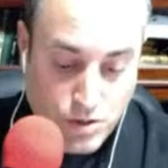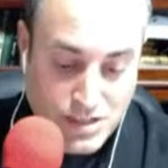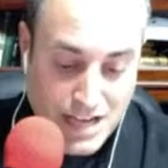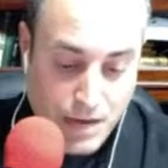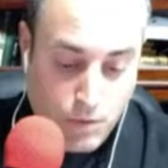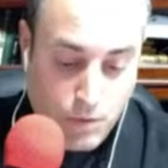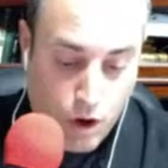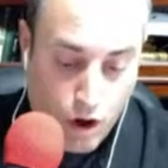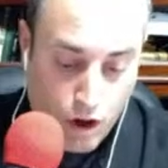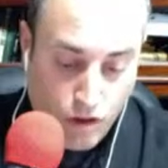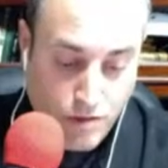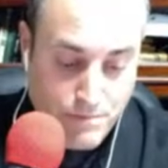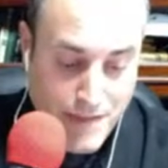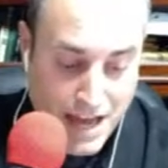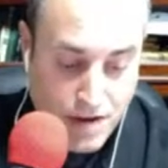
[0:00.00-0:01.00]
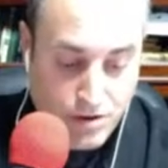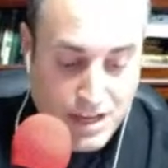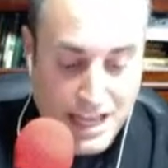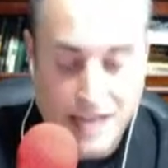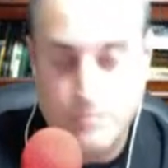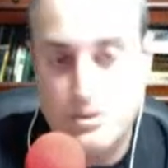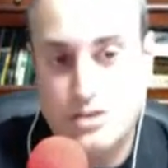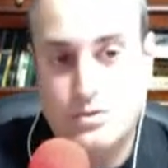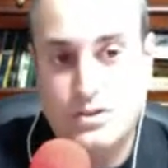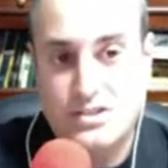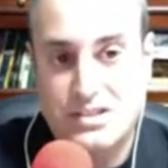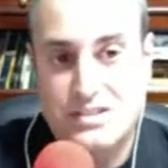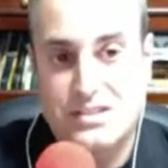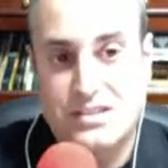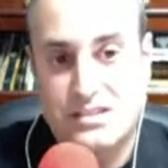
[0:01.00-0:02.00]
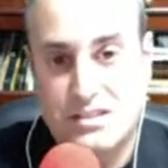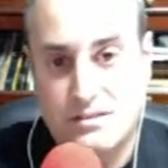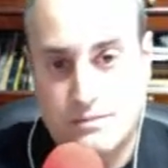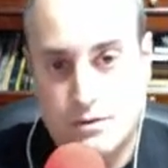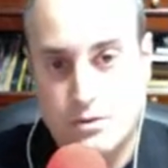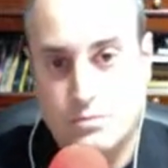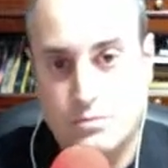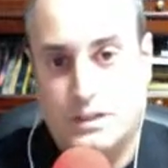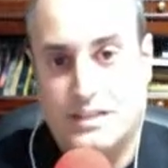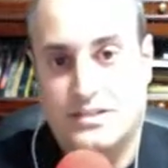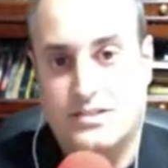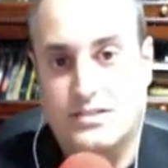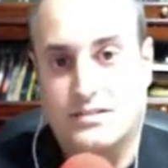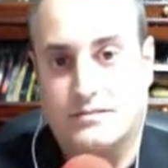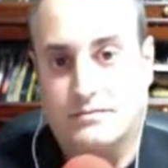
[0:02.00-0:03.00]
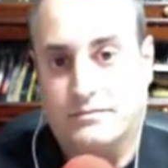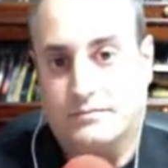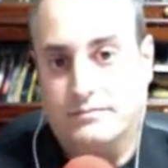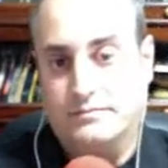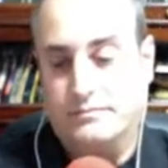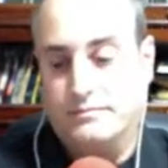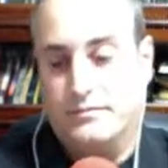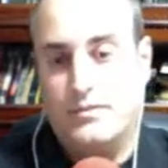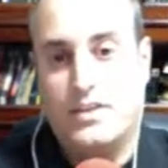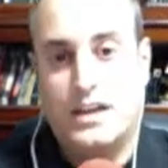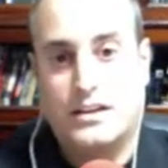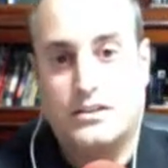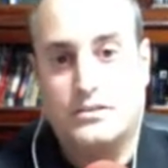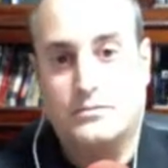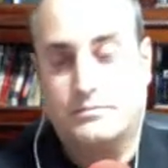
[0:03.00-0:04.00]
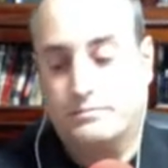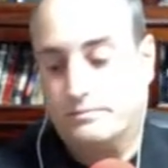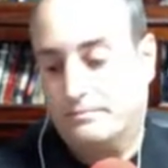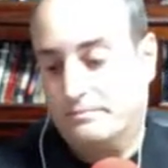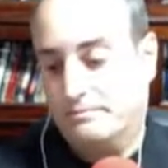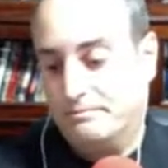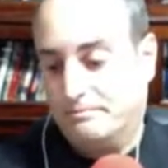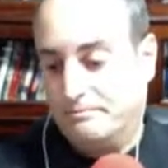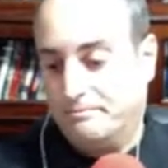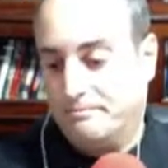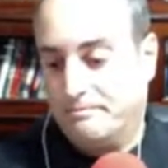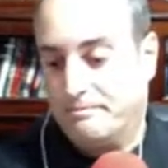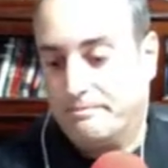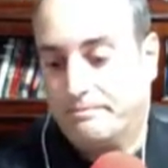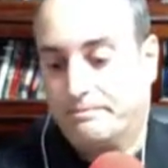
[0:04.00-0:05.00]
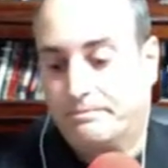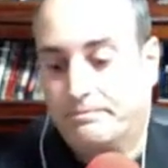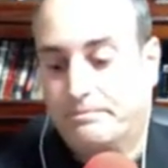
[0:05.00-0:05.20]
how all the matter came into existence in the first place. Time. Thank you. All right.